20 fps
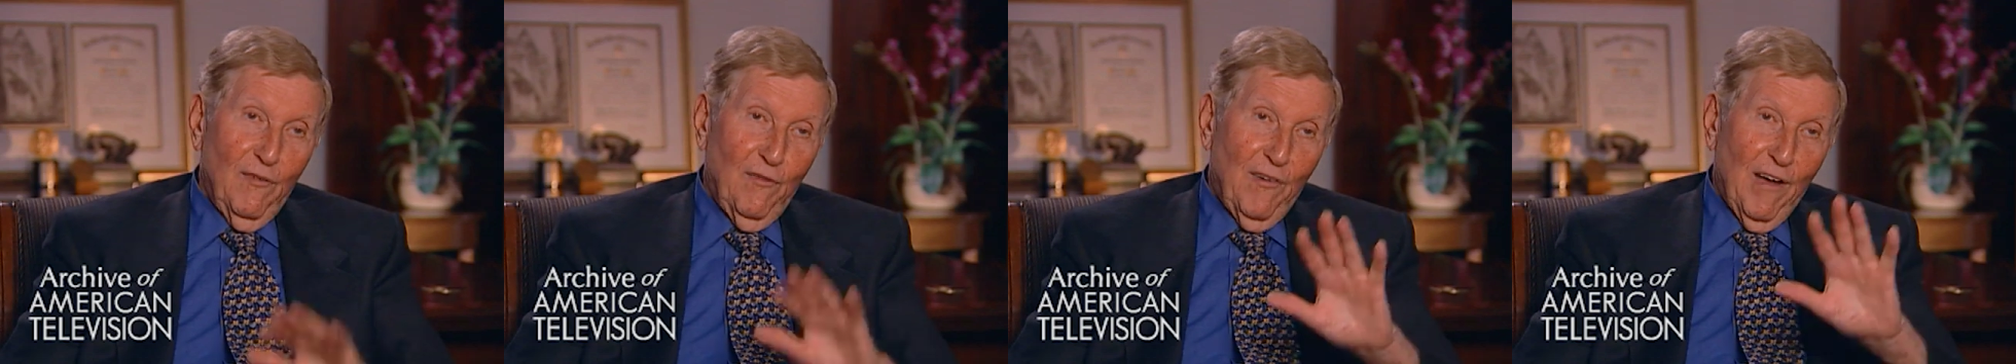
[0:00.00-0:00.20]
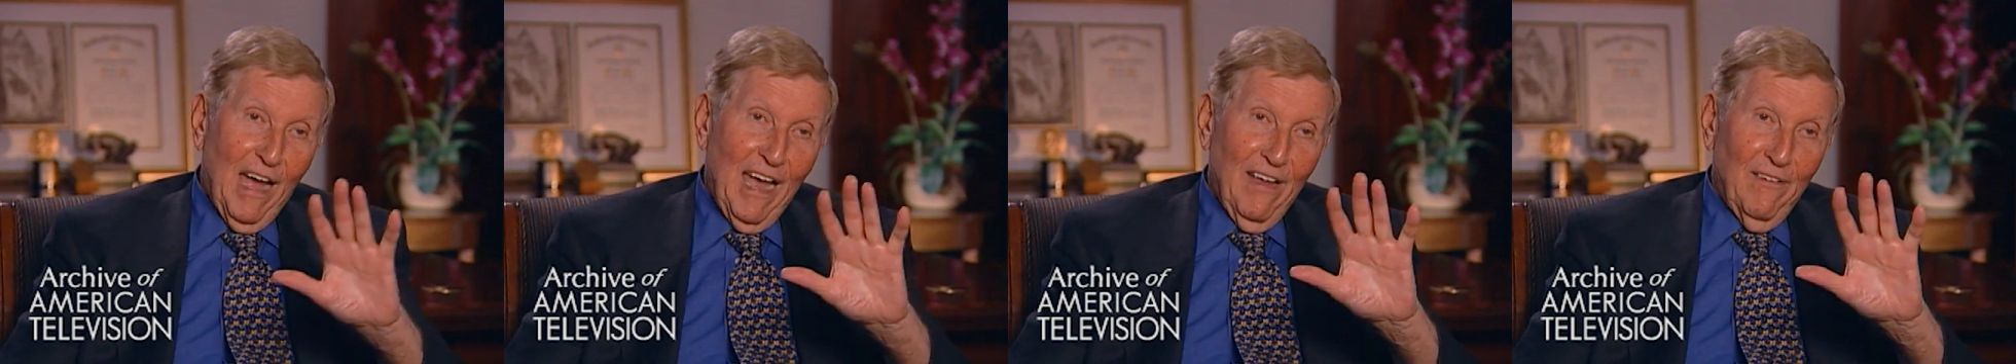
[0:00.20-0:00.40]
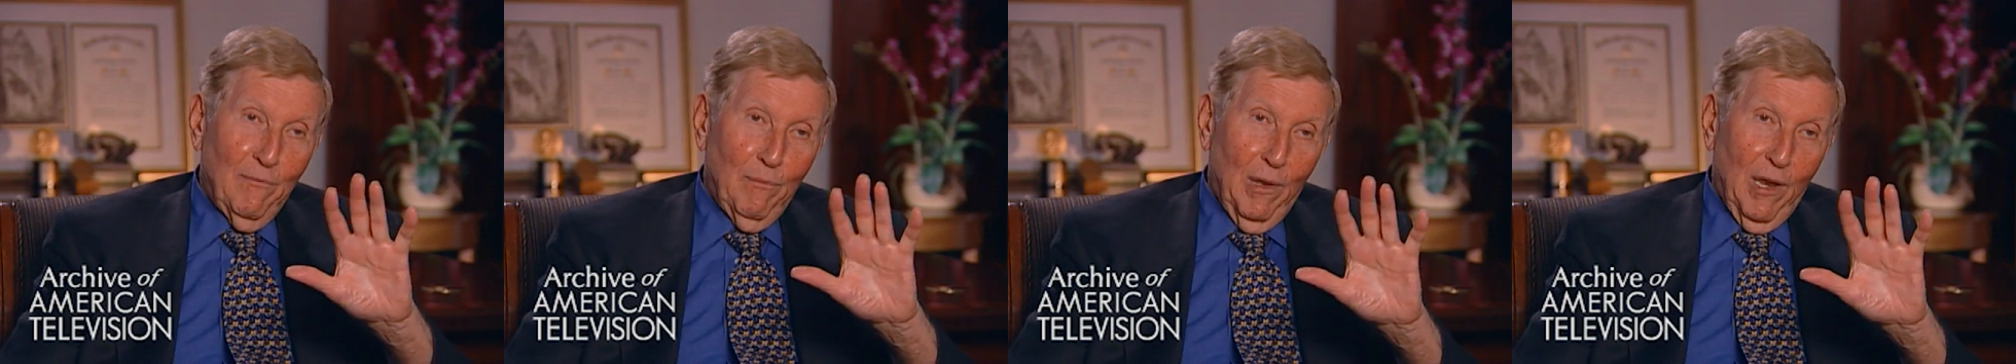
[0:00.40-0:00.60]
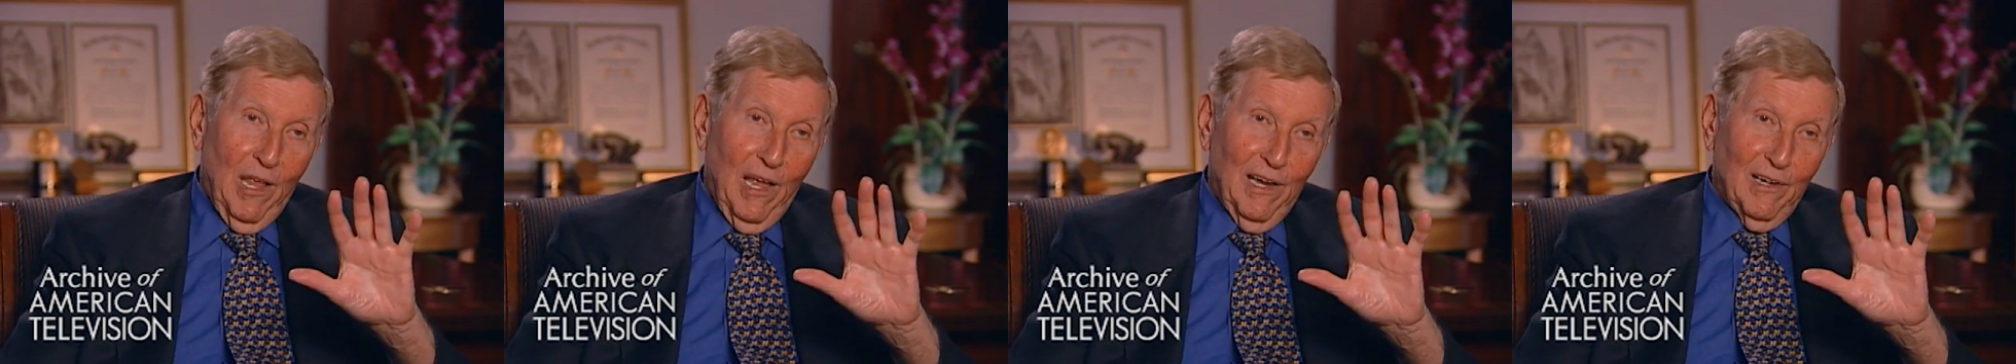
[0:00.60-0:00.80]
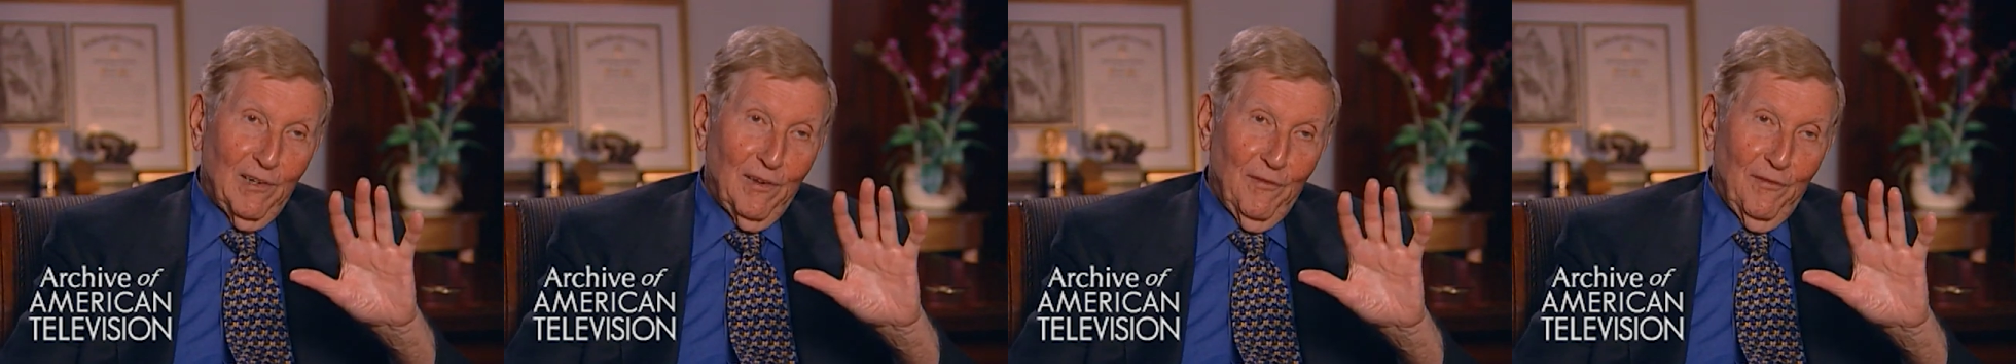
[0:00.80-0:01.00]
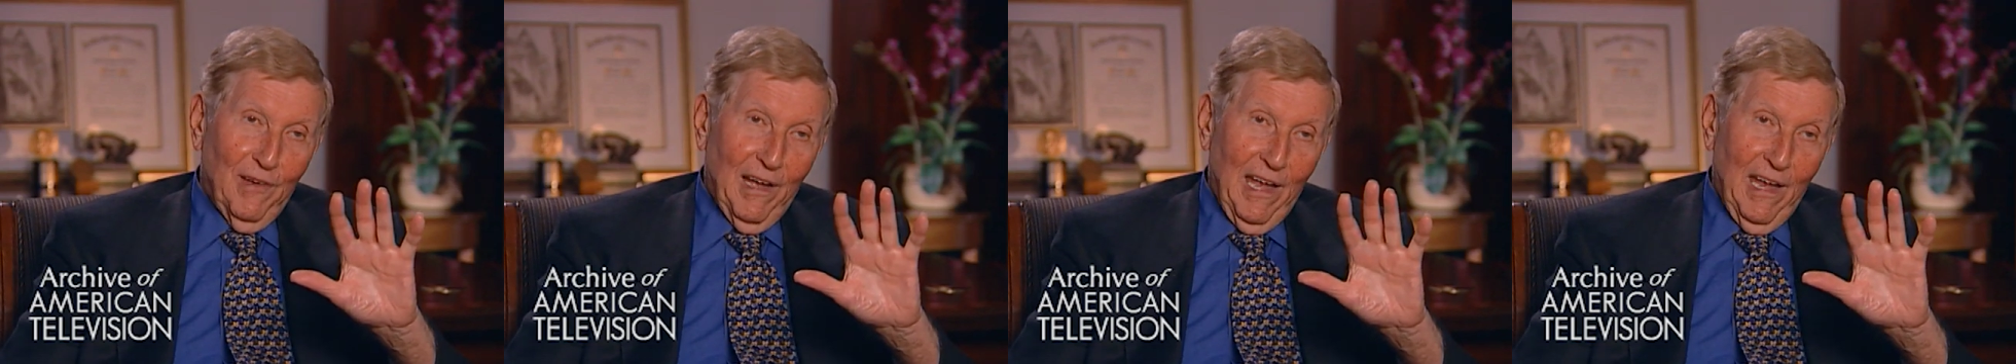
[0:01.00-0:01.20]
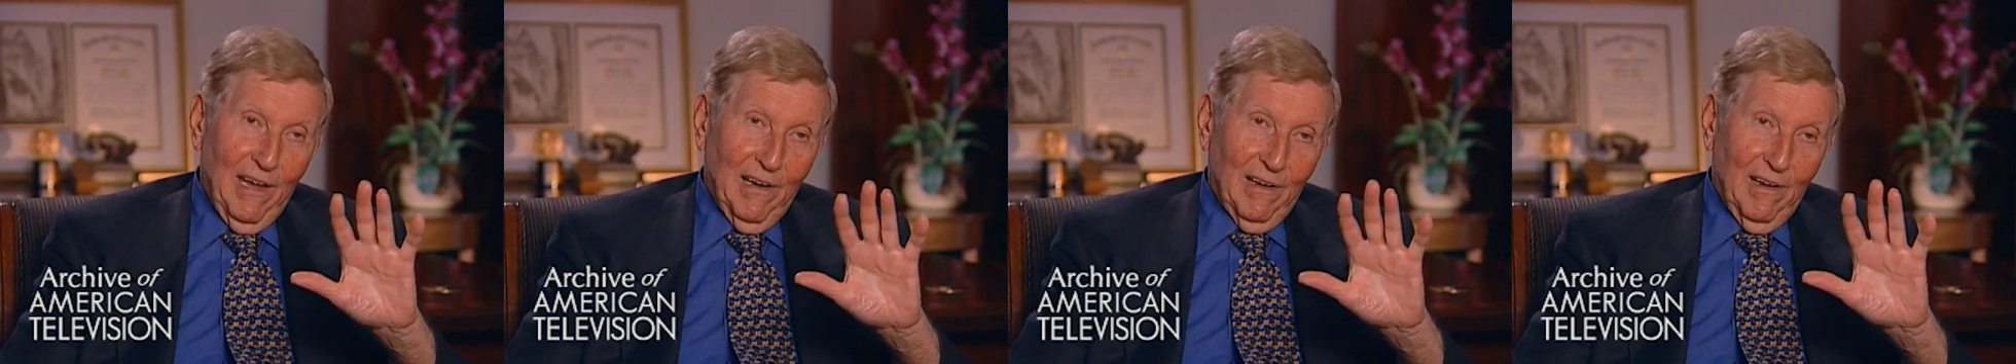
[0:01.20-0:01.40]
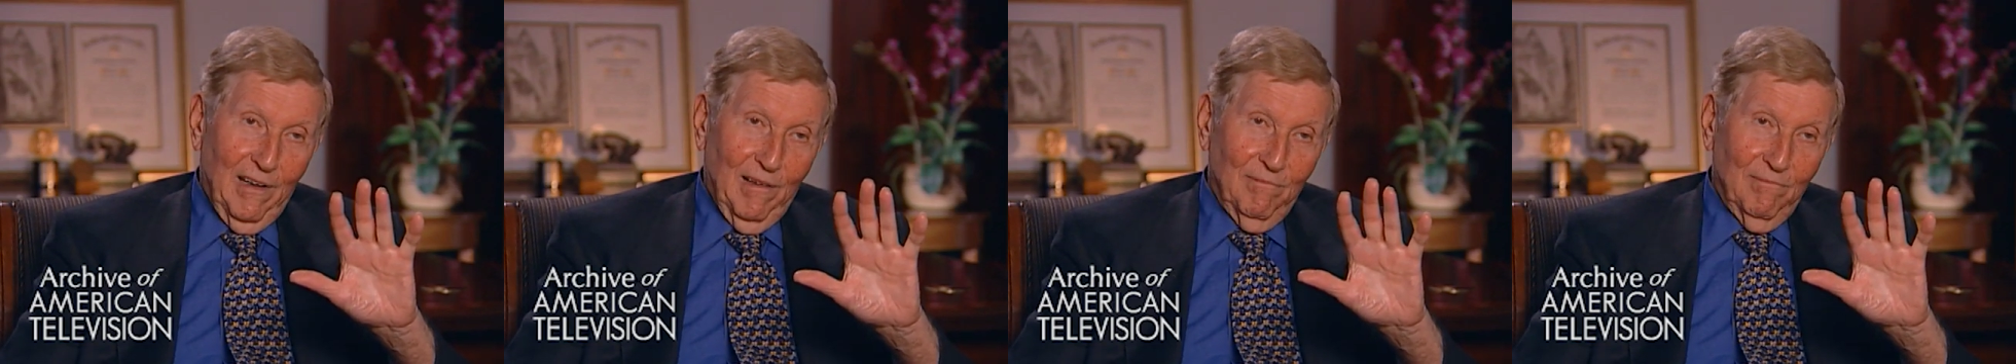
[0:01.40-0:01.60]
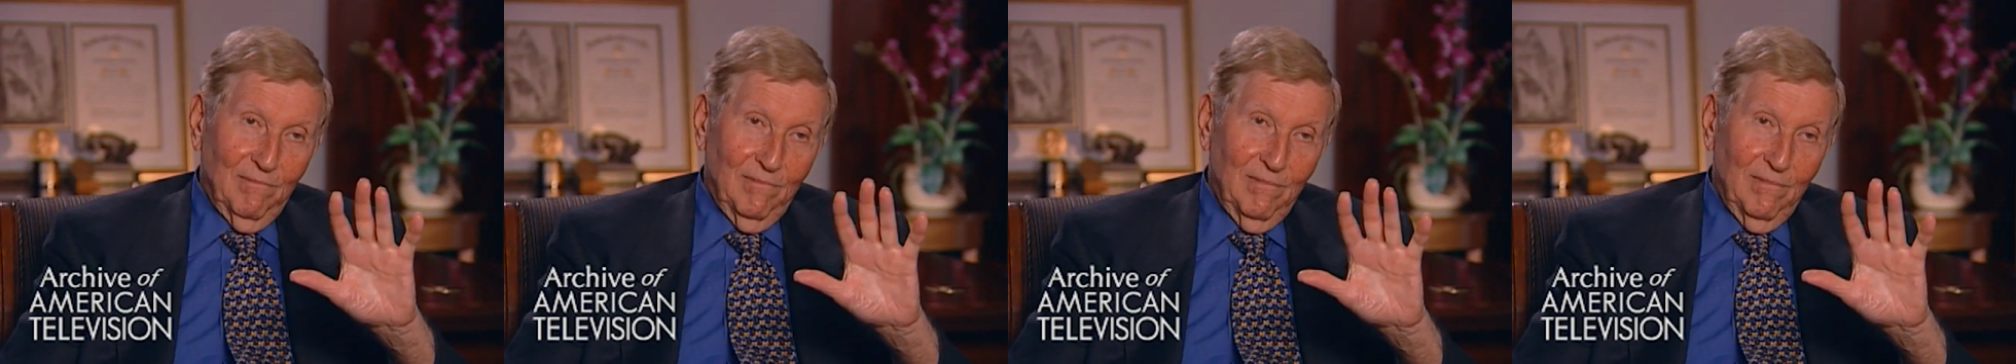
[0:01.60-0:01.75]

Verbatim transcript: Five belong to Viacom.